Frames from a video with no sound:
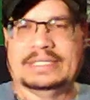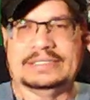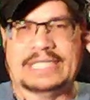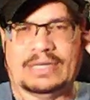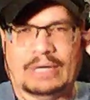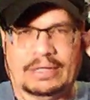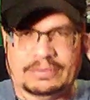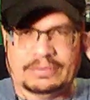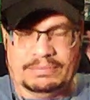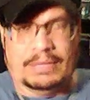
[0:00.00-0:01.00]
Zach
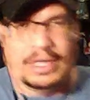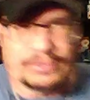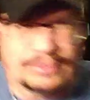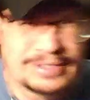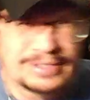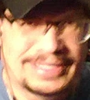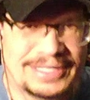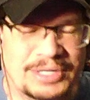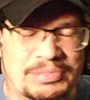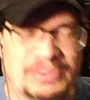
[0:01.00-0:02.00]
Wild model.
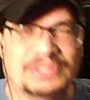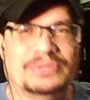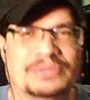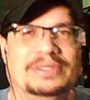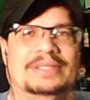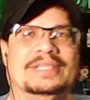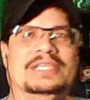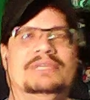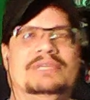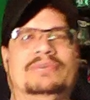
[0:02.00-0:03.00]
I hope you enjoy it.
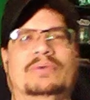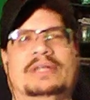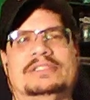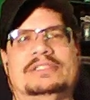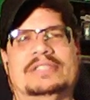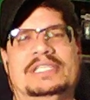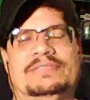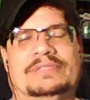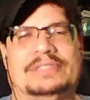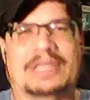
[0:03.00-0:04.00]
Thank you for watching. Thanks
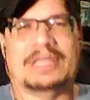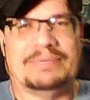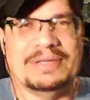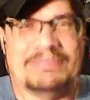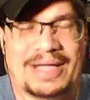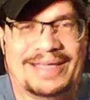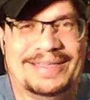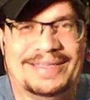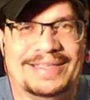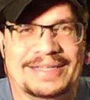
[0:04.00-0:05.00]
for stopping
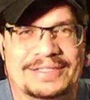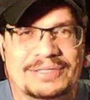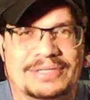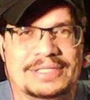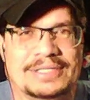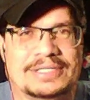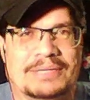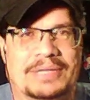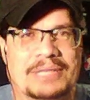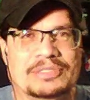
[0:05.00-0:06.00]
by. And until next time,
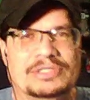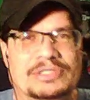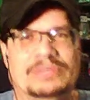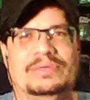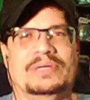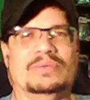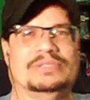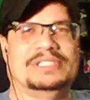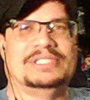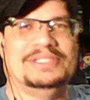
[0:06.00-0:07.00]
my name is Joe, and we'll
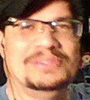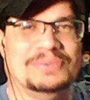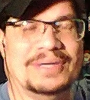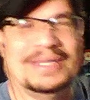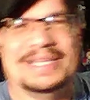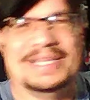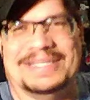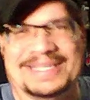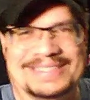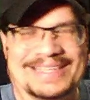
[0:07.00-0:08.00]
see you
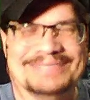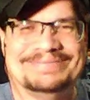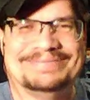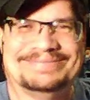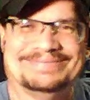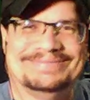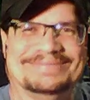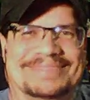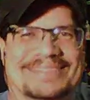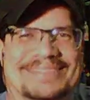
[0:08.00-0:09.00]
next time.
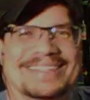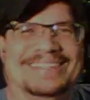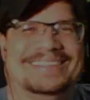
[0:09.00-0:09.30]
Bye-bye.